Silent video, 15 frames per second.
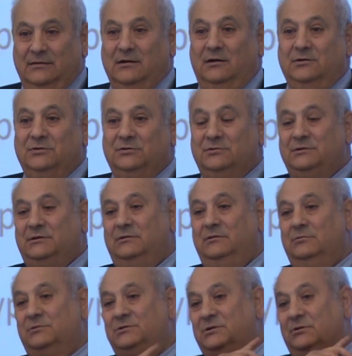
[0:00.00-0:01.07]
The contours that
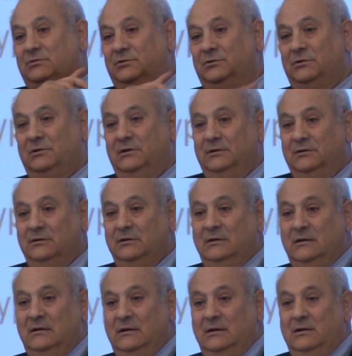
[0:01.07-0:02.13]
you were shown earlier
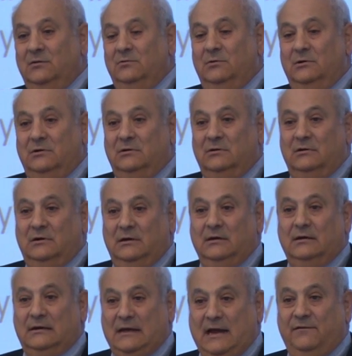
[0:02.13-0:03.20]
were
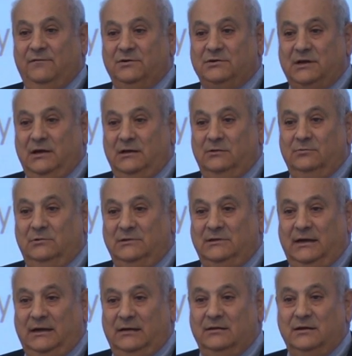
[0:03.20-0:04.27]
an average annual
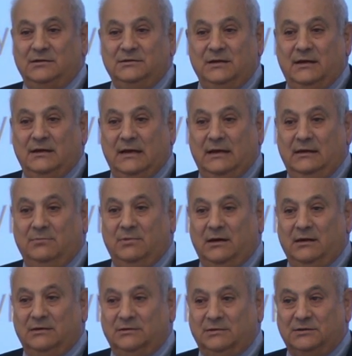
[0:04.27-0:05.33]
day. That's not
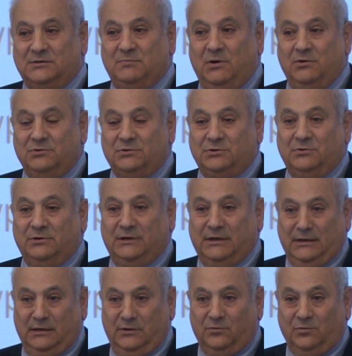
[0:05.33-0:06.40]
anybody's exposure in
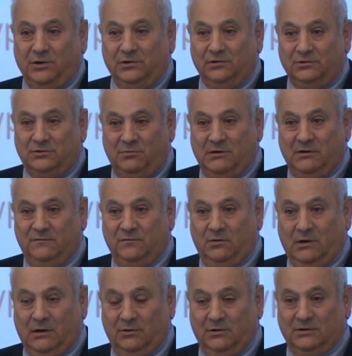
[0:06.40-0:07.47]
any real
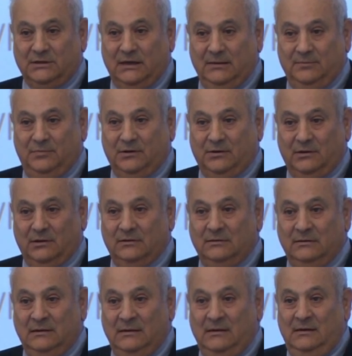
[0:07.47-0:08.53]
24-hour time
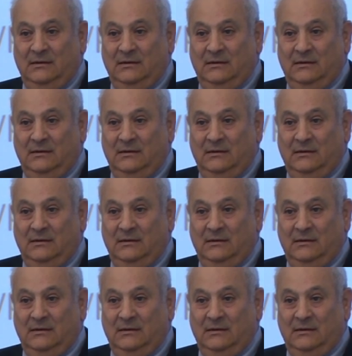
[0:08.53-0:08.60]
period.